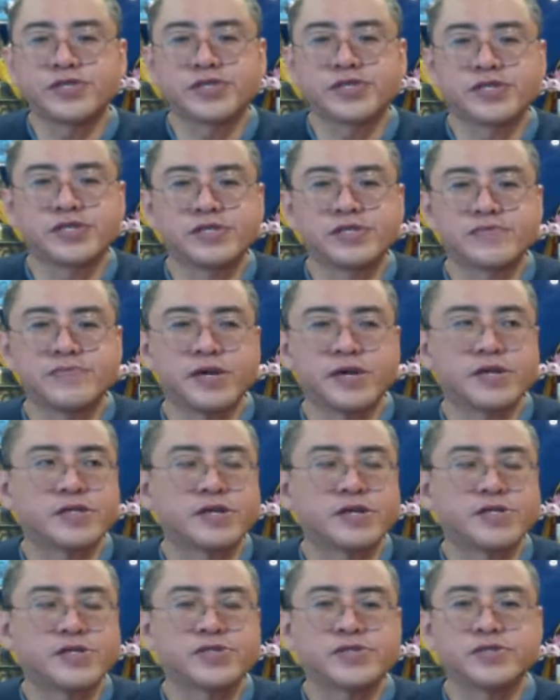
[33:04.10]
this
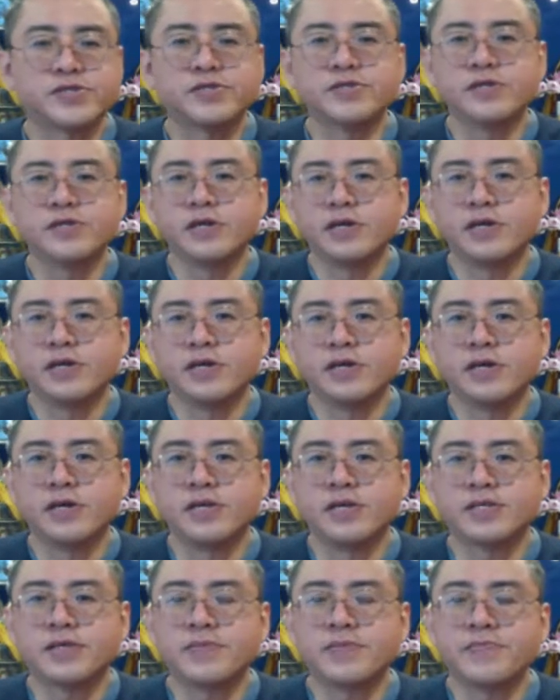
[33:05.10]
meditation
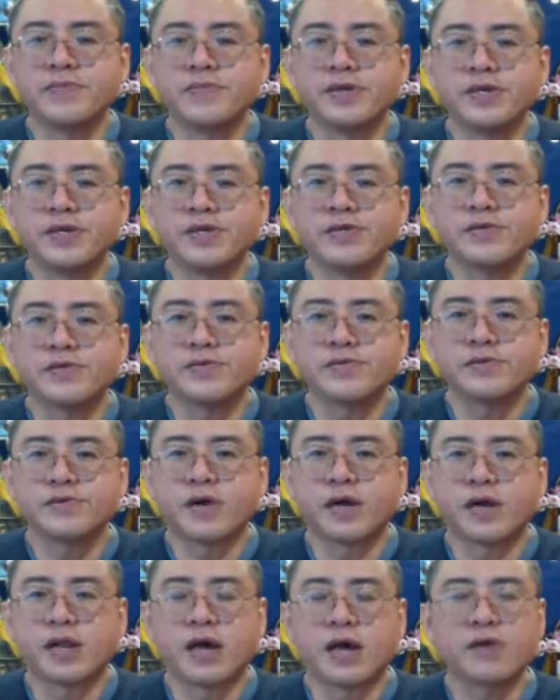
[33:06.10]
is simply to
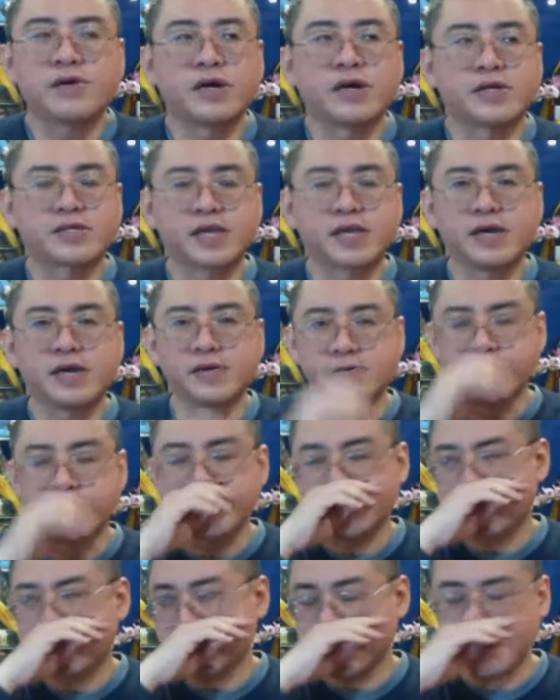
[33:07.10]
allow ourselves
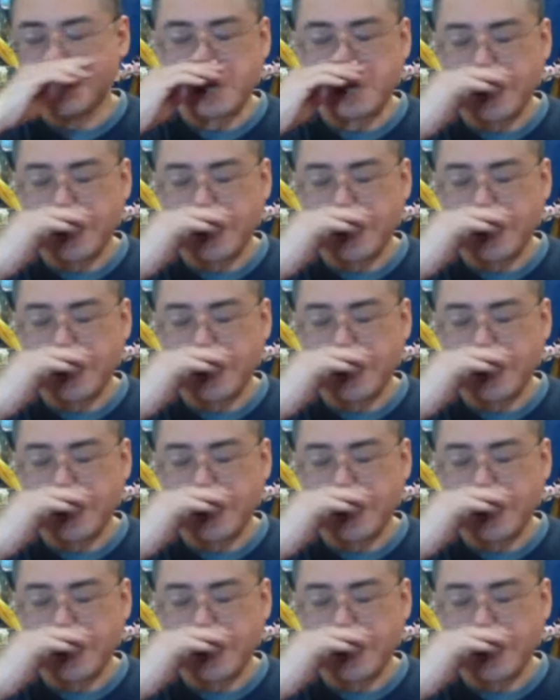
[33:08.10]
to